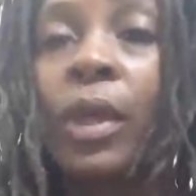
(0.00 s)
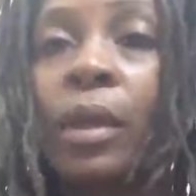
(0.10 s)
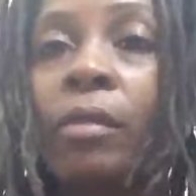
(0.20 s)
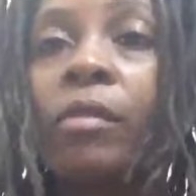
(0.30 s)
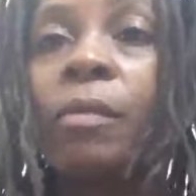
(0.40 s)

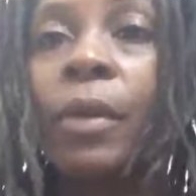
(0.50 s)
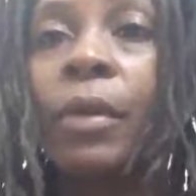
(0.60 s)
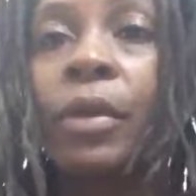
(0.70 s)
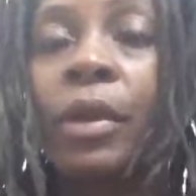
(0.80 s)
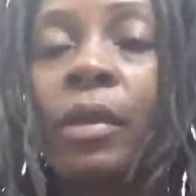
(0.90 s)
what
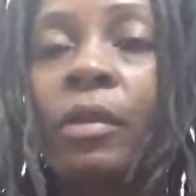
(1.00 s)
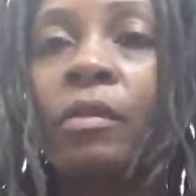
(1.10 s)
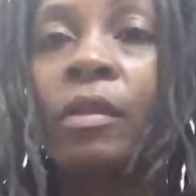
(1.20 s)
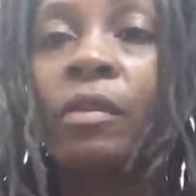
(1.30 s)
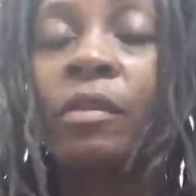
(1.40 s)
we
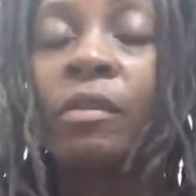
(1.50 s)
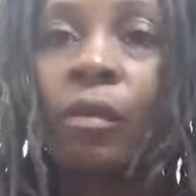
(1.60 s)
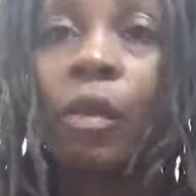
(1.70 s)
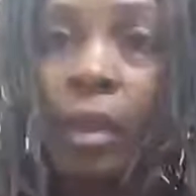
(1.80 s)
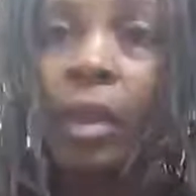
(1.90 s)
expect,
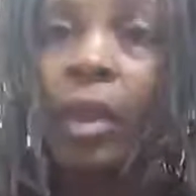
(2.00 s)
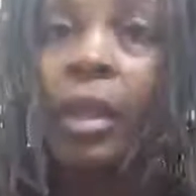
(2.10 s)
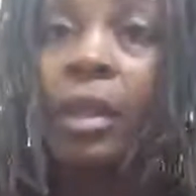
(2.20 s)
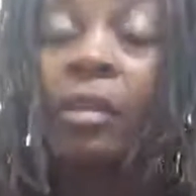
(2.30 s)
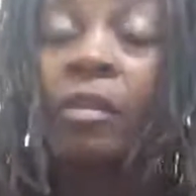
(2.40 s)

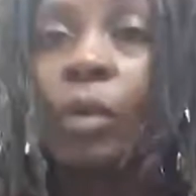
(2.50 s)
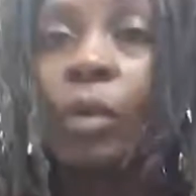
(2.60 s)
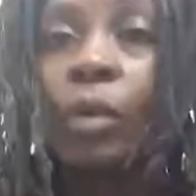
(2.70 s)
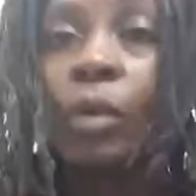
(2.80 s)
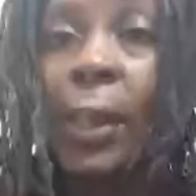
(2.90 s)

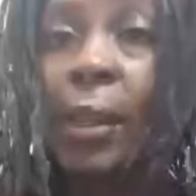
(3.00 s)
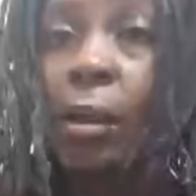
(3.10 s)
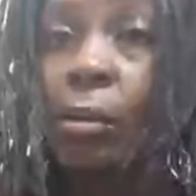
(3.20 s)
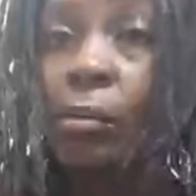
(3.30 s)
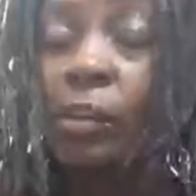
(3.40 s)
search what
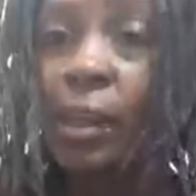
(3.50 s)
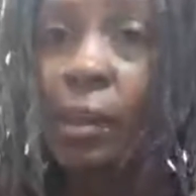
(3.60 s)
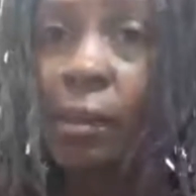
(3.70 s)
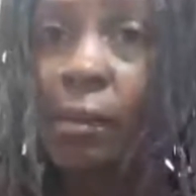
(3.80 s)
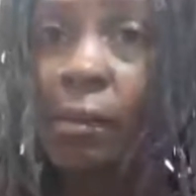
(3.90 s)
a cult
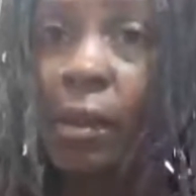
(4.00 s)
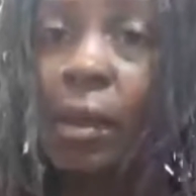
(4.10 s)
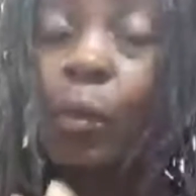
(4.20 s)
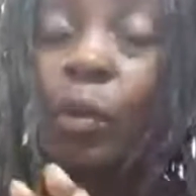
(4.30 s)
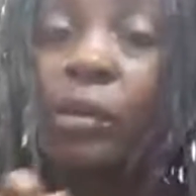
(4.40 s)
is,
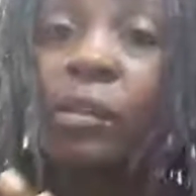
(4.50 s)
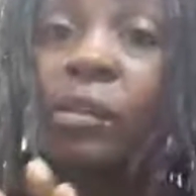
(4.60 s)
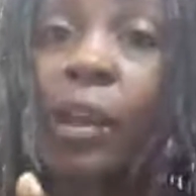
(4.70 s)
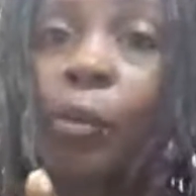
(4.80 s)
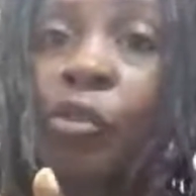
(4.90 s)
what
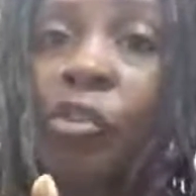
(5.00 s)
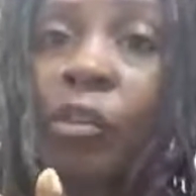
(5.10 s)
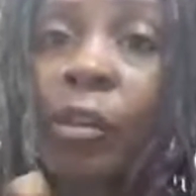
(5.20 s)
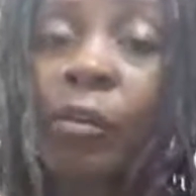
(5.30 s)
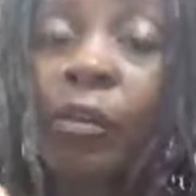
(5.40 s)

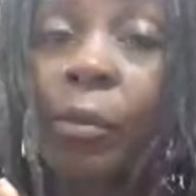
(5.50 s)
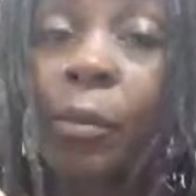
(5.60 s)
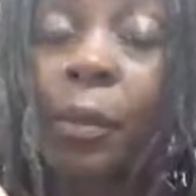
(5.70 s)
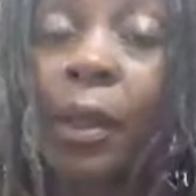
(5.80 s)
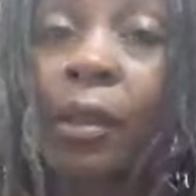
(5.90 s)
distinguishes it from a
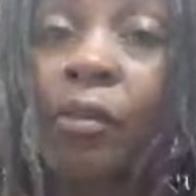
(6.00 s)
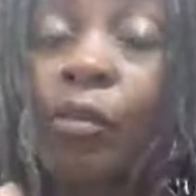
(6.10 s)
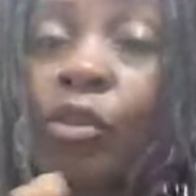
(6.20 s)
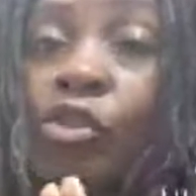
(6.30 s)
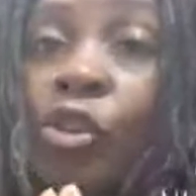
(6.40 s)
place
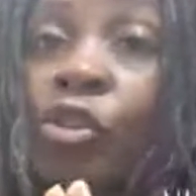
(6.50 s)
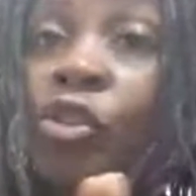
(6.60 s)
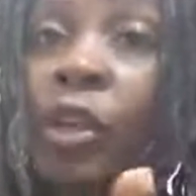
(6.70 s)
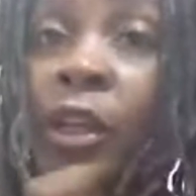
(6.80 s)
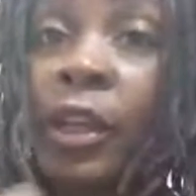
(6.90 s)
or a church
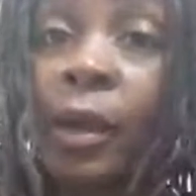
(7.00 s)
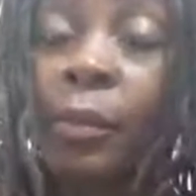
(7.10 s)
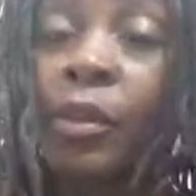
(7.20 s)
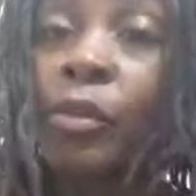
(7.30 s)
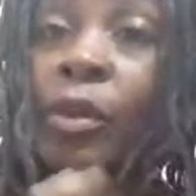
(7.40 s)
you can get
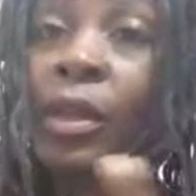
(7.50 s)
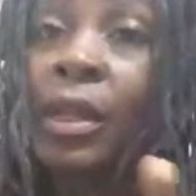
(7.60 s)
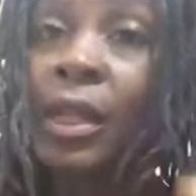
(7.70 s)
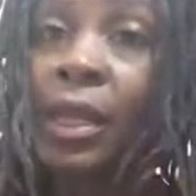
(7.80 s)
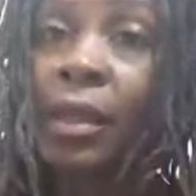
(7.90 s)
up and
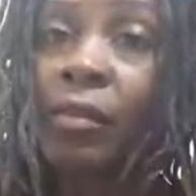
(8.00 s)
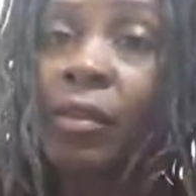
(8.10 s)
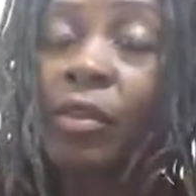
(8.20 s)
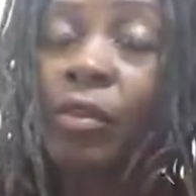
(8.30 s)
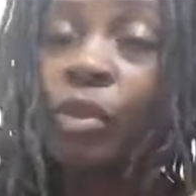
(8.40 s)
you
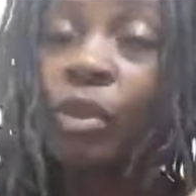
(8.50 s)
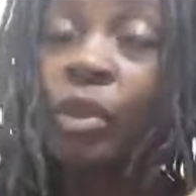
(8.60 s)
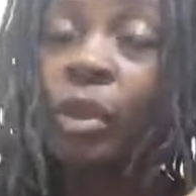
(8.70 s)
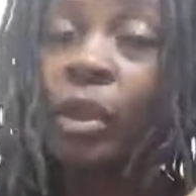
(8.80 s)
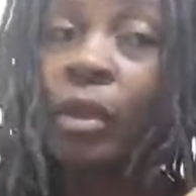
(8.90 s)
can
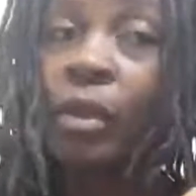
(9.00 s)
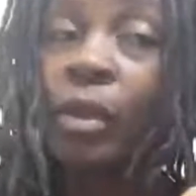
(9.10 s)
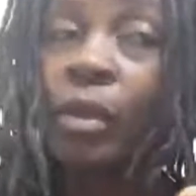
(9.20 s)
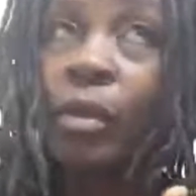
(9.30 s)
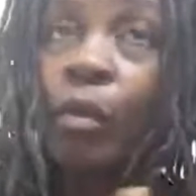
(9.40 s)

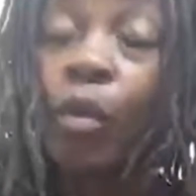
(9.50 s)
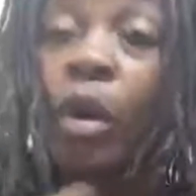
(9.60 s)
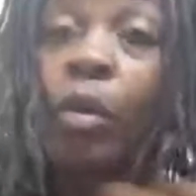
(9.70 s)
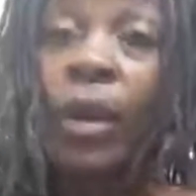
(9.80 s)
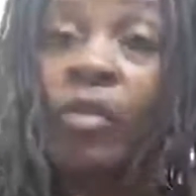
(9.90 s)
leave and walk
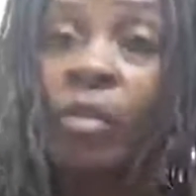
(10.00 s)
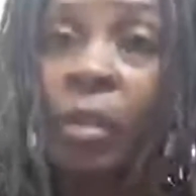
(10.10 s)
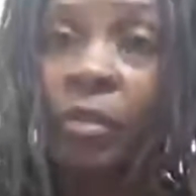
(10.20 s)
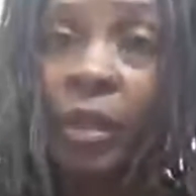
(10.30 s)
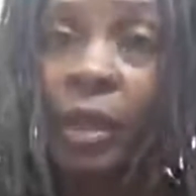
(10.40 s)
away from every
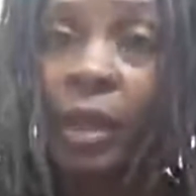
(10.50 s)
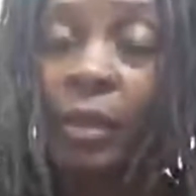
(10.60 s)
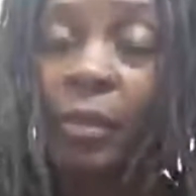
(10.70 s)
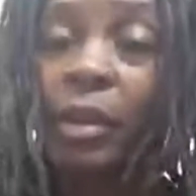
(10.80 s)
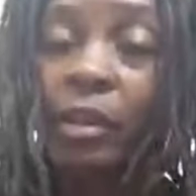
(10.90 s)
day, but it
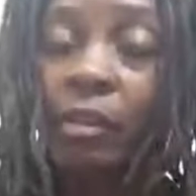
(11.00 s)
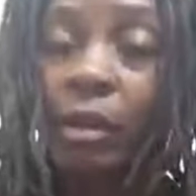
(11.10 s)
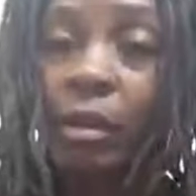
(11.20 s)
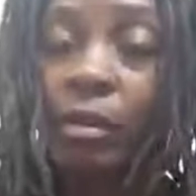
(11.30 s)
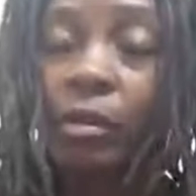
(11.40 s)
is a
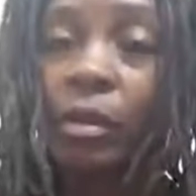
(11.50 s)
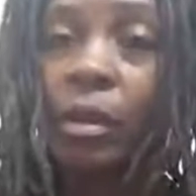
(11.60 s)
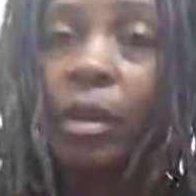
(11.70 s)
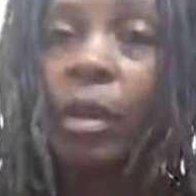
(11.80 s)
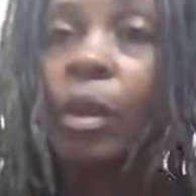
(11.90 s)
cult.
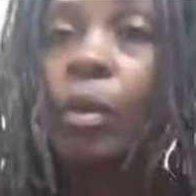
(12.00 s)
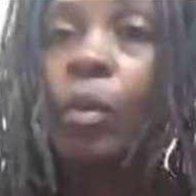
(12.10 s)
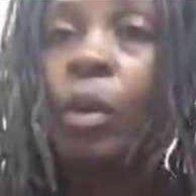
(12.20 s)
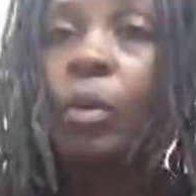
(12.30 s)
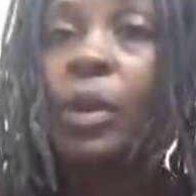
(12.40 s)
What we
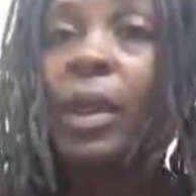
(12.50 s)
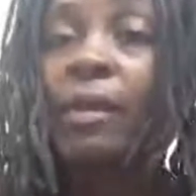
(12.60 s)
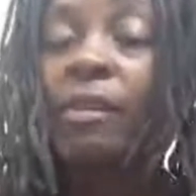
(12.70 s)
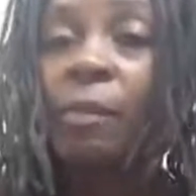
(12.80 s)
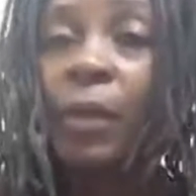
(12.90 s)

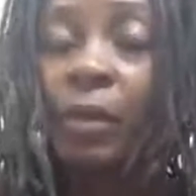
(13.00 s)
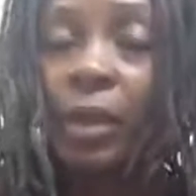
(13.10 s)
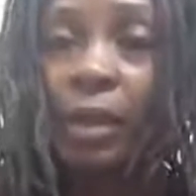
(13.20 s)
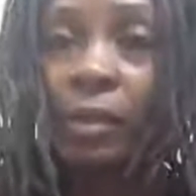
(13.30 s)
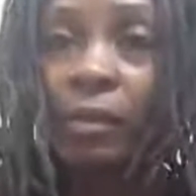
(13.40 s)
experience
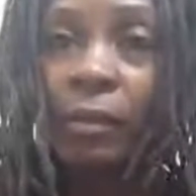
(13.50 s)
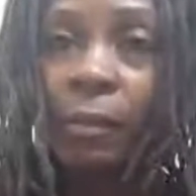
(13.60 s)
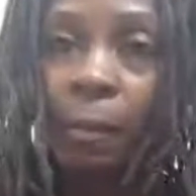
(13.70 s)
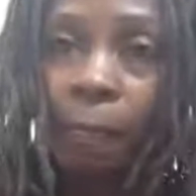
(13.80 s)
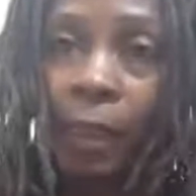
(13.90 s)

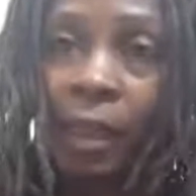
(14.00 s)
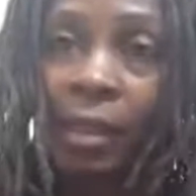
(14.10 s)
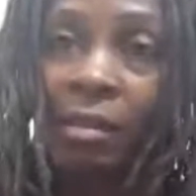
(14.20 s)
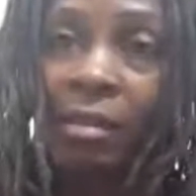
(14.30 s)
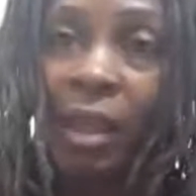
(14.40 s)
is
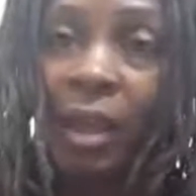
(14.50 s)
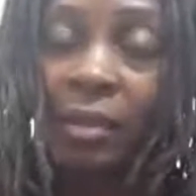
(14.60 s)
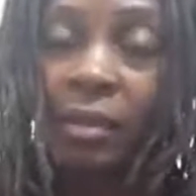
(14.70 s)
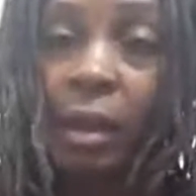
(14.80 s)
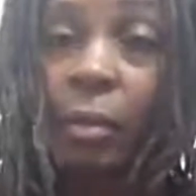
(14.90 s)
not up
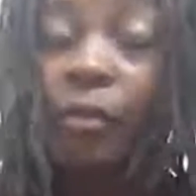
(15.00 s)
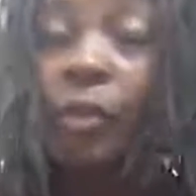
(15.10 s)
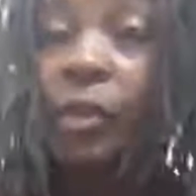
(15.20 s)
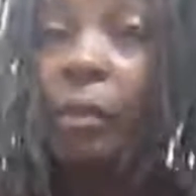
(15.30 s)
for debate.